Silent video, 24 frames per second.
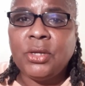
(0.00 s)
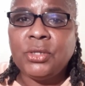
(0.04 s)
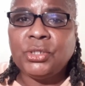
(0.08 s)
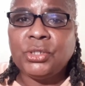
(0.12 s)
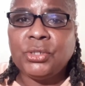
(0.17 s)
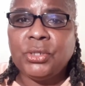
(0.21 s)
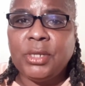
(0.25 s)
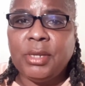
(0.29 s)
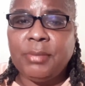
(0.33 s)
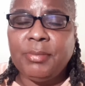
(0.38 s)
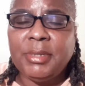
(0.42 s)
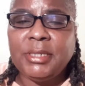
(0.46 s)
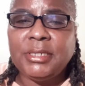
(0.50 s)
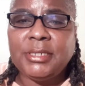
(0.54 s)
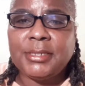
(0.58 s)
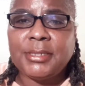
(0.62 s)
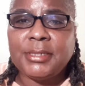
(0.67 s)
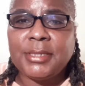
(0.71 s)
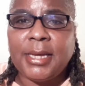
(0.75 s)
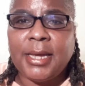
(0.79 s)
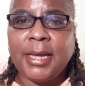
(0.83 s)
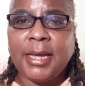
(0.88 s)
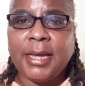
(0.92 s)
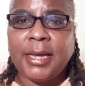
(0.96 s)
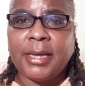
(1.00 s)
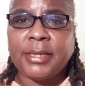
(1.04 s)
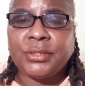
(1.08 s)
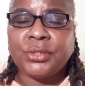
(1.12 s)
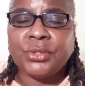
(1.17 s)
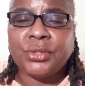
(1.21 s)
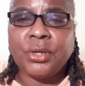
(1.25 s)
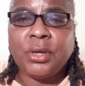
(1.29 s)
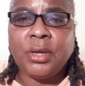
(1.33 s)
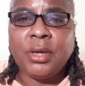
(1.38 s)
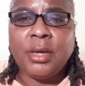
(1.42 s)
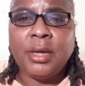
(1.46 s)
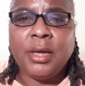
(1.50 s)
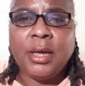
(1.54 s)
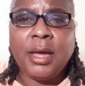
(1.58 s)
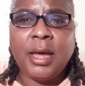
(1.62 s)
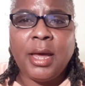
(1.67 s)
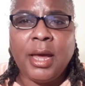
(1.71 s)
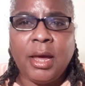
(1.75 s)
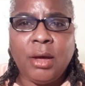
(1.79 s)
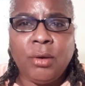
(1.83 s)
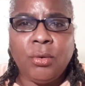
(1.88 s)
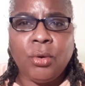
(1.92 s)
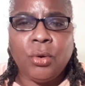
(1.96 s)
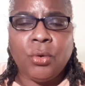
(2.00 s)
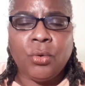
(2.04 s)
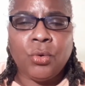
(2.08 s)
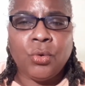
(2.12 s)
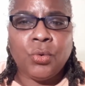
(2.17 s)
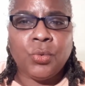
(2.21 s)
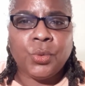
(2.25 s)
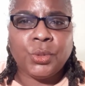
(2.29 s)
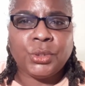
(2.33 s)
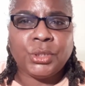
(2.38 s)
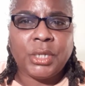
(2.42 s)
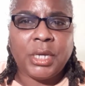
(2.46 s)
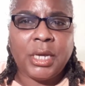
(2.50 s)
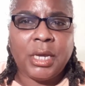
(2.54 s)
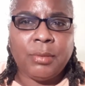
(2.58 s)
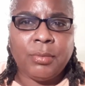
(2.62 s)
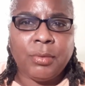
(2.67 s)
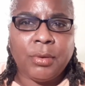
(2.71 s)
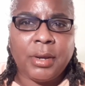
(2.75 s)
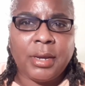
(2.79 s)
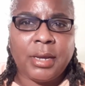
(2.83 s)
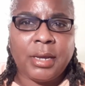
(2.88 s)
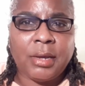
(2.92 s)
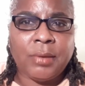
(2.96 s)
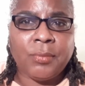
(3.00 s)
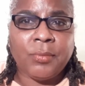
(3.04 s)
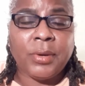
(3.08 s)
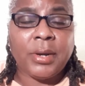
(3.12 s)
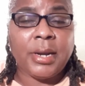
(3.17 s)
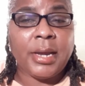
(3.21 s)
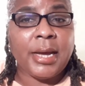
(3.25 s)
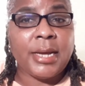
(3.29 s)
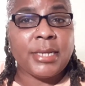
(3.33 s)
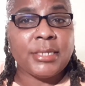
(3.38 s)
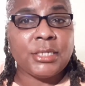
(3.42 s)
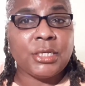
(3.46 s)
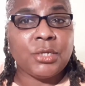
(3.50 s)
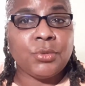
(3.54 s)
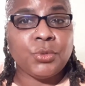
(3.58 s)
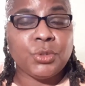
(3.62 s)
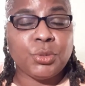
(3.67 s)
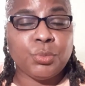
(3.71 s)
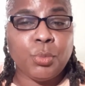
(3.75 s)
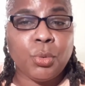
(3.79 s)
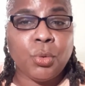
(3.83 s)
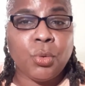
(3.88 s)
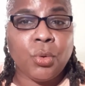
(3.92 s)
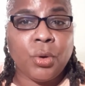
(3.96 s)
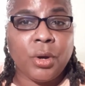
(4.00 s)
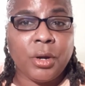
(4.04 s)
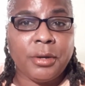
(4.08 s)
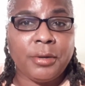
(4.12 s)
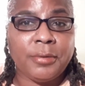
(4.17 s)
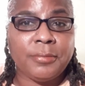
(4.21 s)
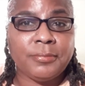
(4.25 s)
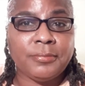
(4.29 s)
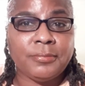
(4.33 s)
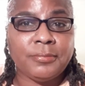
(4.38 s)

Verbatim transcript: So let me just ask how old was Abraham when Isaac was born?